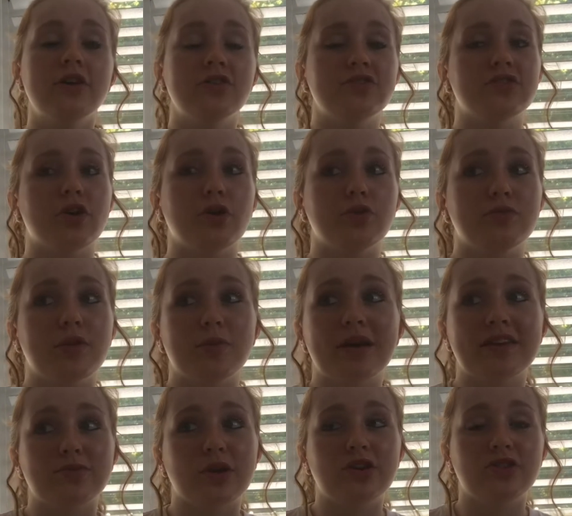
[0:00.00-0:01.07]
So the
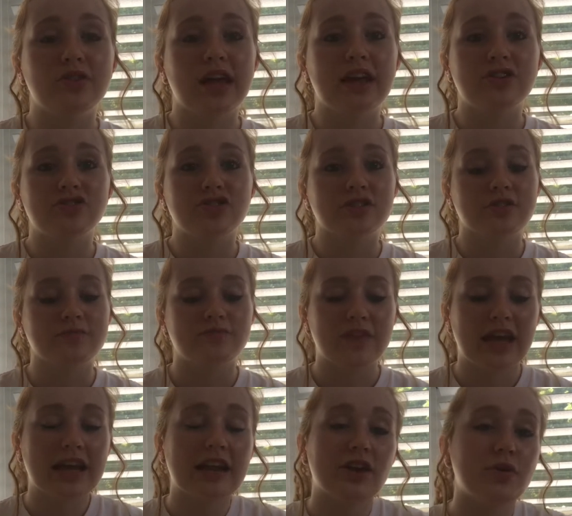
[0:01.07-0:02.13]
best way to do that is
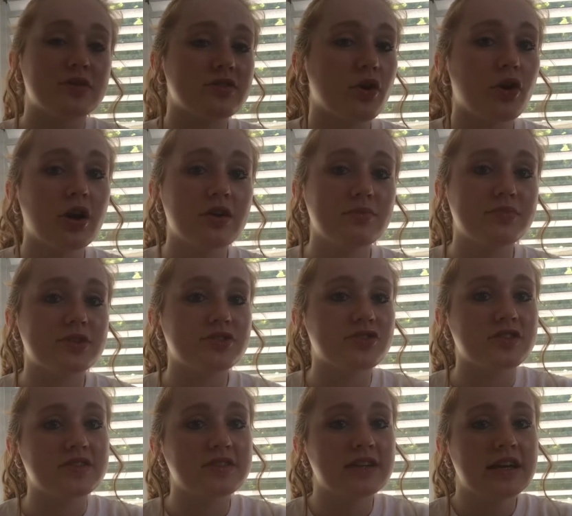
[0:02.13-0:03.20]
and I know it's hard, but
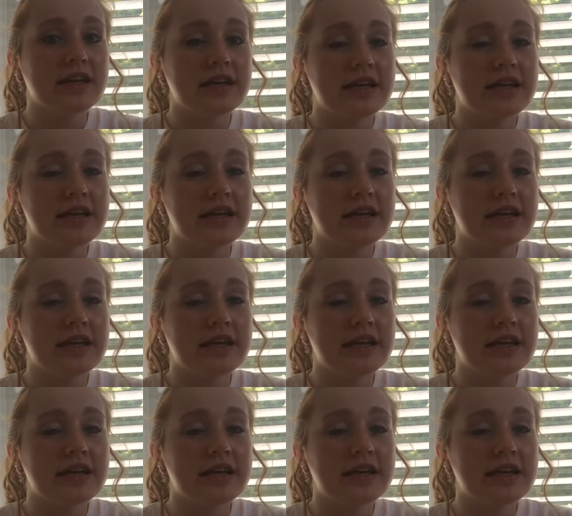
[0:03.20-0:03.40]
just